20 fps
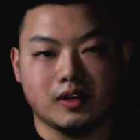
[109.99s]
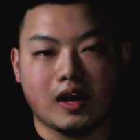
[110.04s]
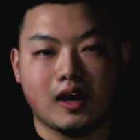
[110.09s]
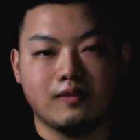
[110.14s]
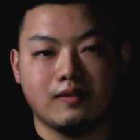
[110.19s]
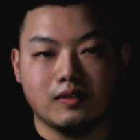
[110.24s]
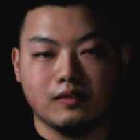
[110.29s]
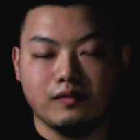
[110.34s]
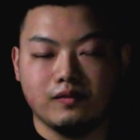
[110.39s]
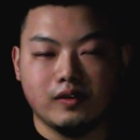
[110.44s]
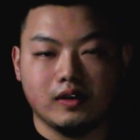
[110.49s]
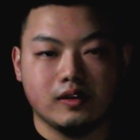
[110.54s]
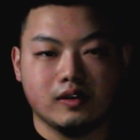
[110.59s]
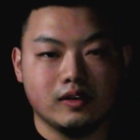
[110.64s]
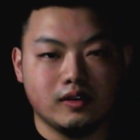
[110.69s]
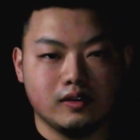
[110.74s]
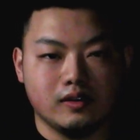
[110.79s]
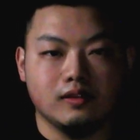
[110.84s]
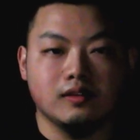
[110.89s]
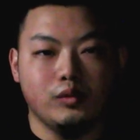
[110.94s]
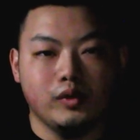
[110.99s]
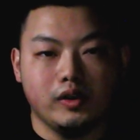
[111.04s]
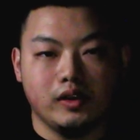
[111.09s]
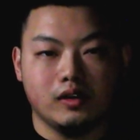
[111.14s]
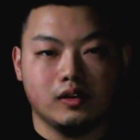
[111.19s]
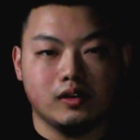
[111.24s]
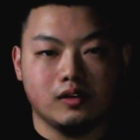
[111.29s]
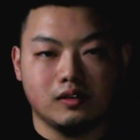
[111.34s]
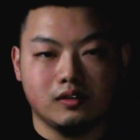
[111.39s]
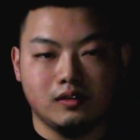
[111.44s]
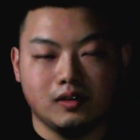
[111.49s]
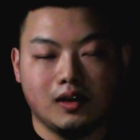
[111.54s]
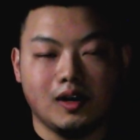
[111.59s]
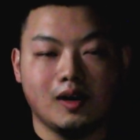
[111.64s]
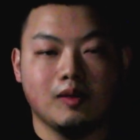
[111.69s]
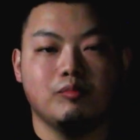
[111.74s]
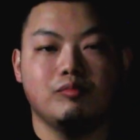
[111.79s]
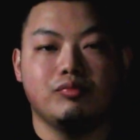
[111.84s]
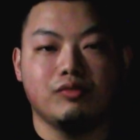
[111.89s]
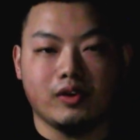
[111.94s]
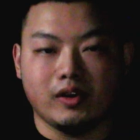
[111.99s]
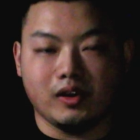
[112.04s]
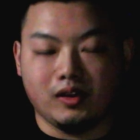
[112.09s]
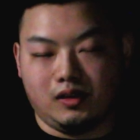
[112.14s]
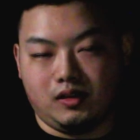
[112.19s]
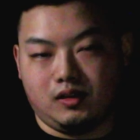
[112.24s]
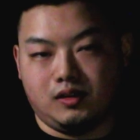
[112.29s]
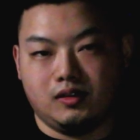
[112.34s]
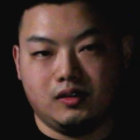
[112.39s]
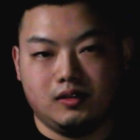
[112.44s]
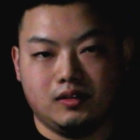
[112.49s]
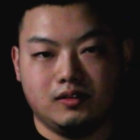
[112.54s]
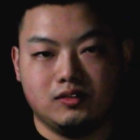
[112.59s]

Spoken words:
I have a very weird upbringing